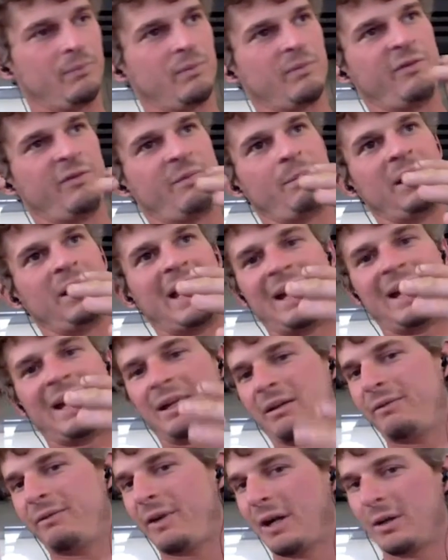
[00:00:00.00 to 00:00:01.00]
planning a
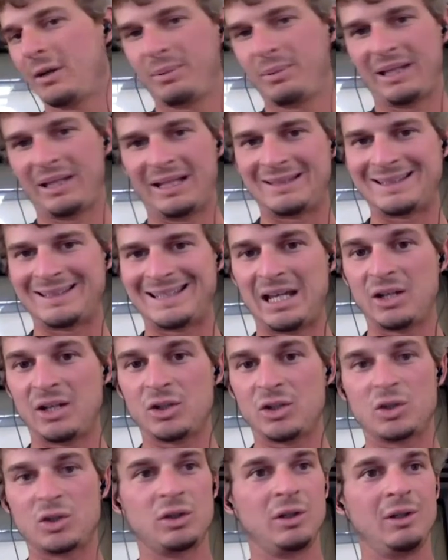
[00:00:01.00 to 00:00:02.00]
fire plan
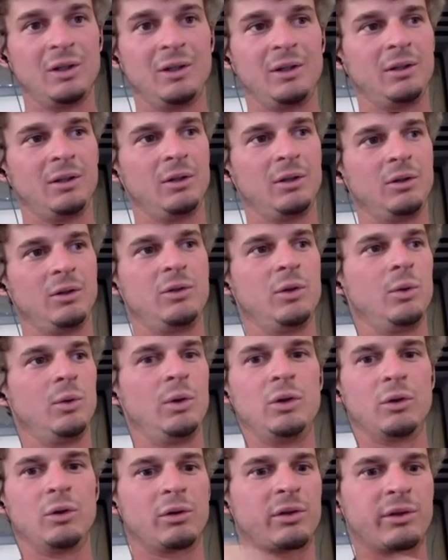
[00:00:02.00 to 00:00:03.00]
sketch, you're doing
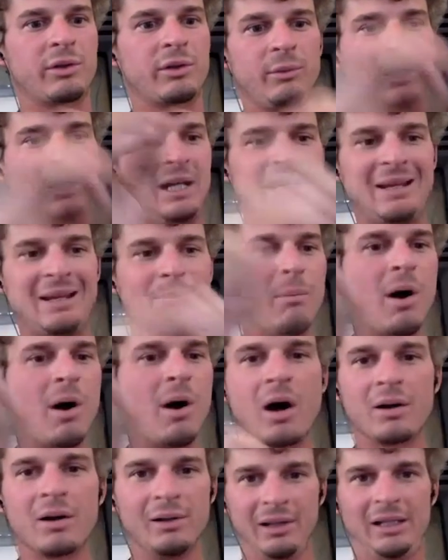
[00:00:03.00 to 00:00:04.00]
your 3D
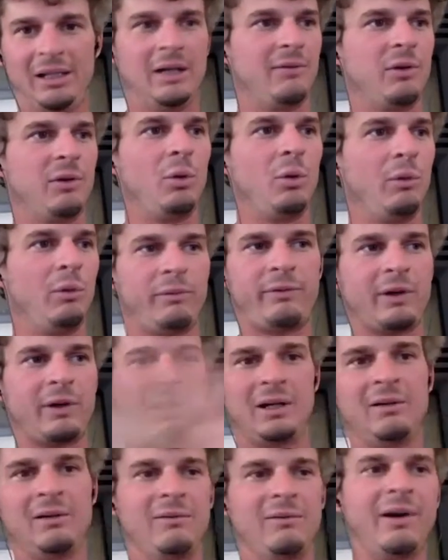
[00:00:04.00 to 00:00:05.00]
modeling of the whole freaking
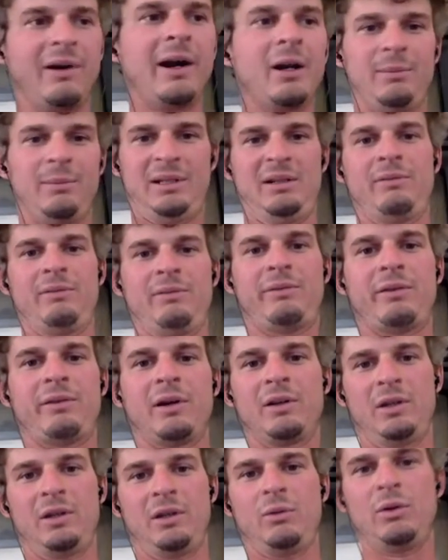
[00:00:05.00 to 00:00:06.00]
environment in front of
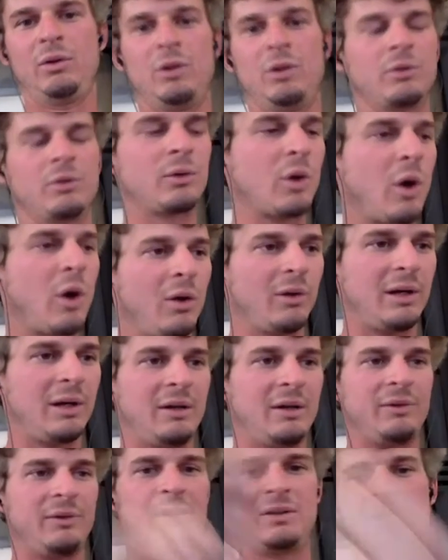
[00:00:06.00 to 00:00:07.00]
you. And you're calling
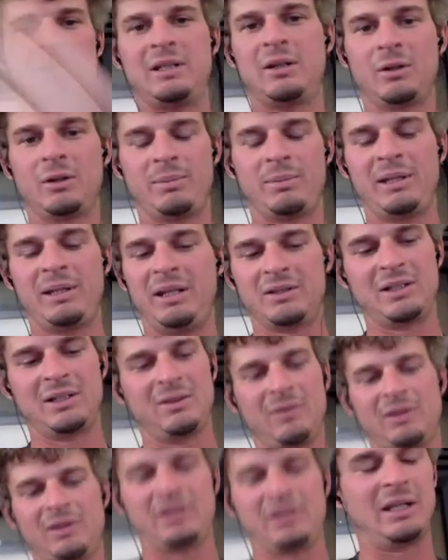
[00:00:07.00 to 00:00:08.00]
out these TRPs and
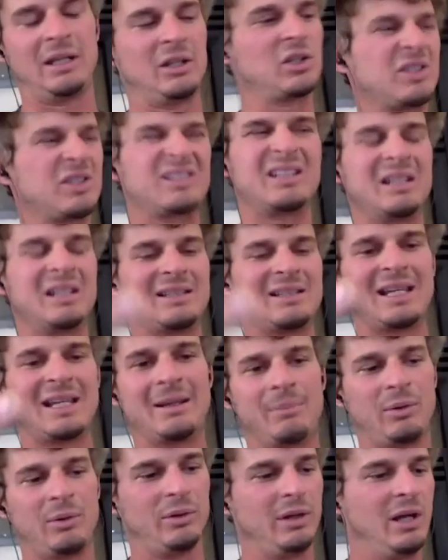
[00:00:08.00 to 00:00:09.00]
everything, just as an
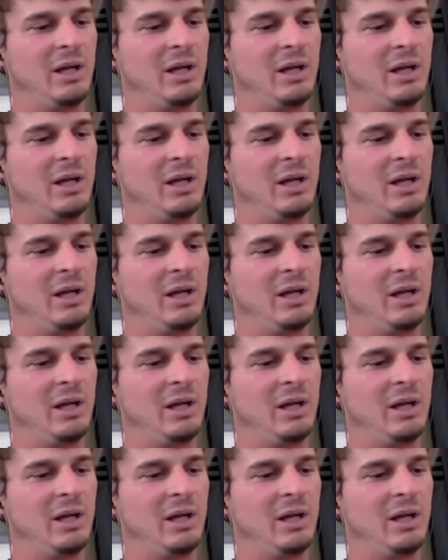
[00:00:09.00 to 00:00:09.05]
example. And